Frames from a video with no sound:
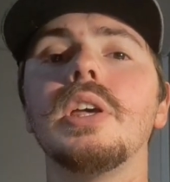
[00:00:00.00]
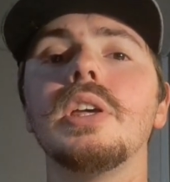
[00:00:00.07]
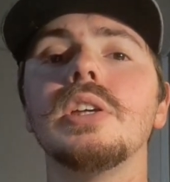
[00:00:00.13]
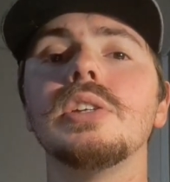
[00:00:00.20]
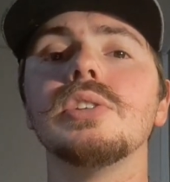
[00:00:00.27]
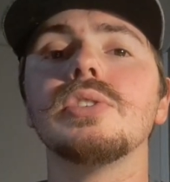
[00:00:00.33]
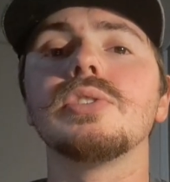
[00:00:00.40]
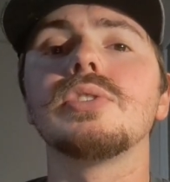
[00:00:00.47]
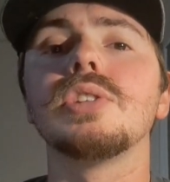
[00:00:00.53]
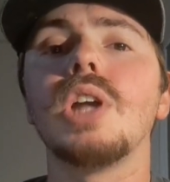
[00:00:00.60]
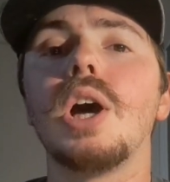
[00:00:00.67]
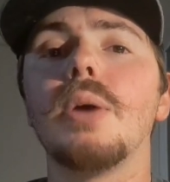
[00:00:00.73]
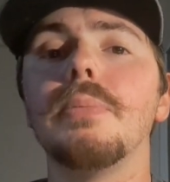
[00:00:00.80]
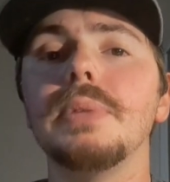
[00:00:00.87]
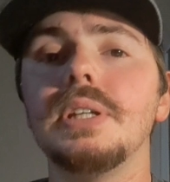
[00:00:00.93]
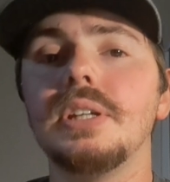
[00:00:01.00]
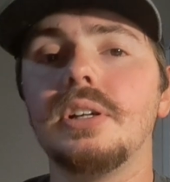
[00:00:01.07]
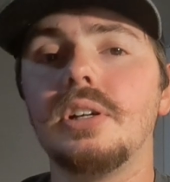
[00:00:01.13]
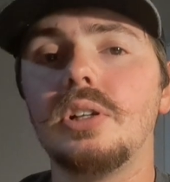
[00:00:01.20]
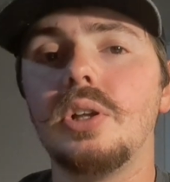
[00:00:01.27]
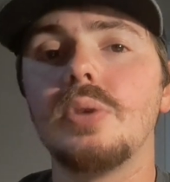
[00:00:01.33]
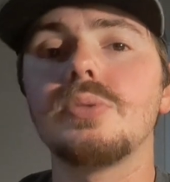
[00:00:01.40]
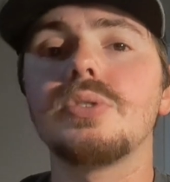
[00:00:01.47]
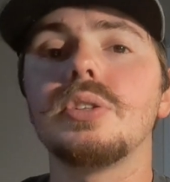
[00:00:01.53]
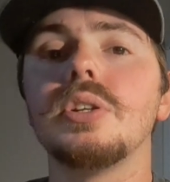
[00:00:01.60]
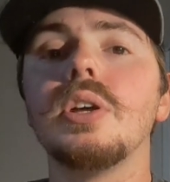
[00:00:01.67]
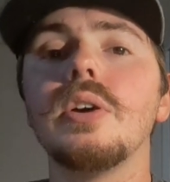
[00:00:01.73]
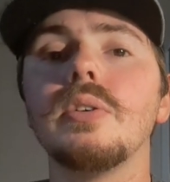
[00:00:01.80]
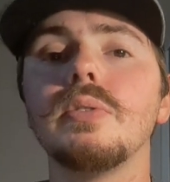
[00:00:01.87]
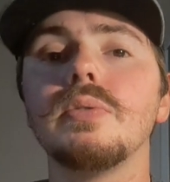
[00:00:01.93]
is not being close
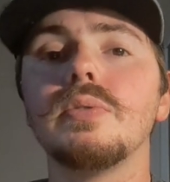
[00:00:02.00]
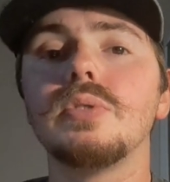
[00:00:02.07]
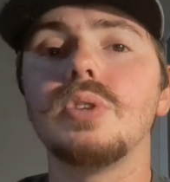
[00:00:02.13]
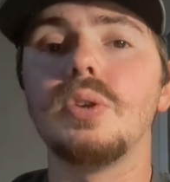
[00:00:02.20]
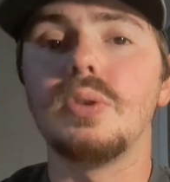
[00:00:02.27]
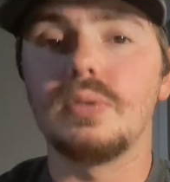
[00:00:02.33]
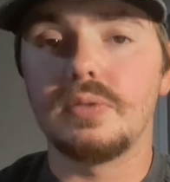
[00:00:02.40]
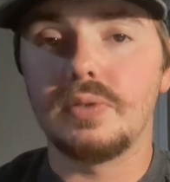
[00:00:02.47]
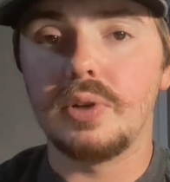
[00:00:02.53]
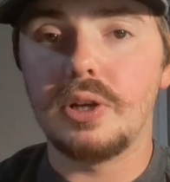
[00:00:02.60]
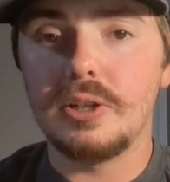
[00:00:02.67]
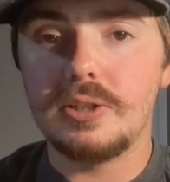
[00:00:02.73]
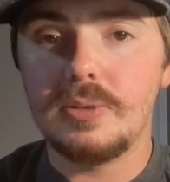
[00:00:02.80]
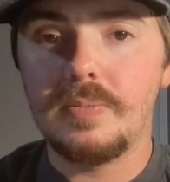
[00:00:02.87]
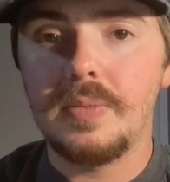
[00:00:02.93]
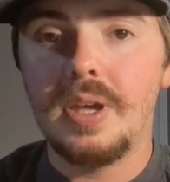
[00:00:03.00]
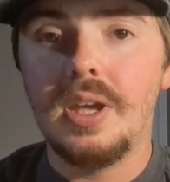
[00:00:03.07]
enough to the fret.